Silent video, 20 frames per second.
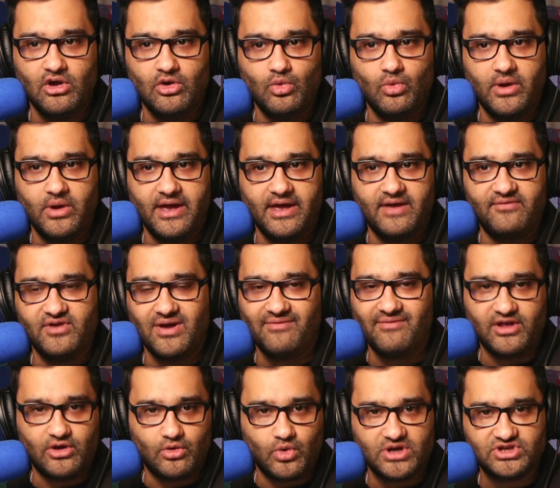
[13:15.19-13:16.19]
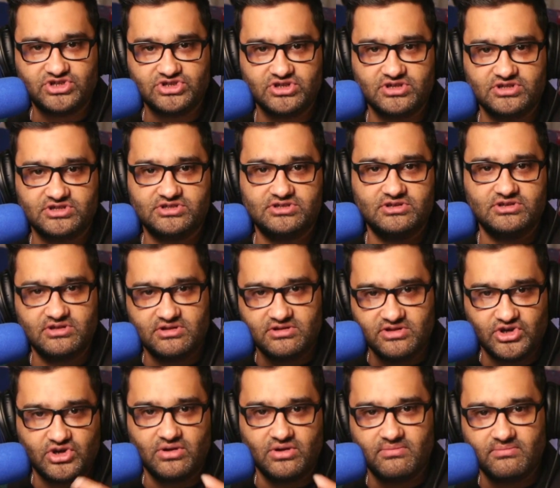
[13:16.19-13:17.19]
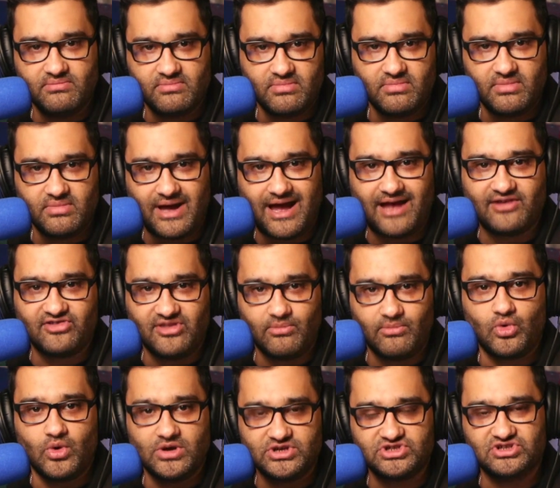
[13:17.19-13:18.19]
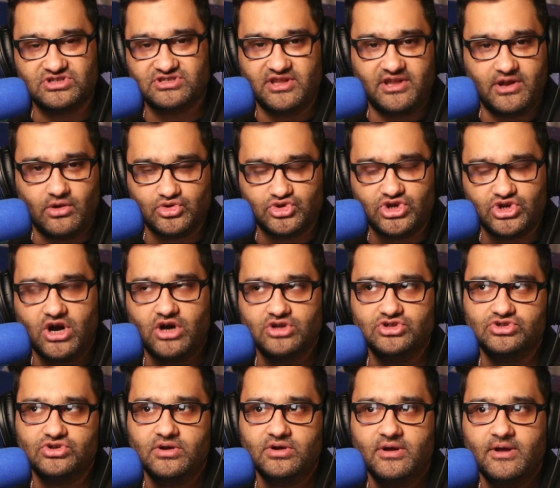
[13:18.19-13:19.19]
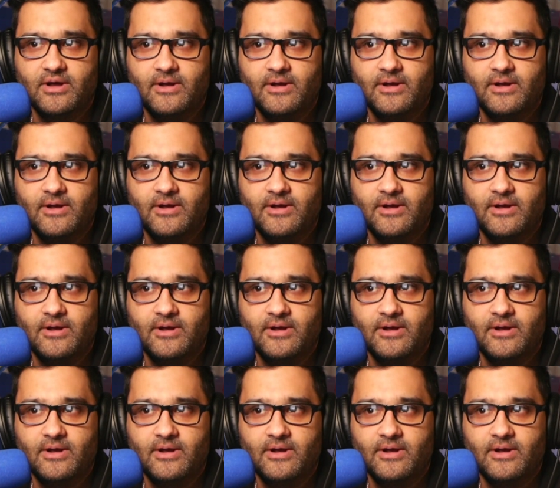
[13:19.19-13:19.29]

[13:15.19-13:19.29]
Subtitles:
where if you have any questions, you can ask them questions. They don't charge you,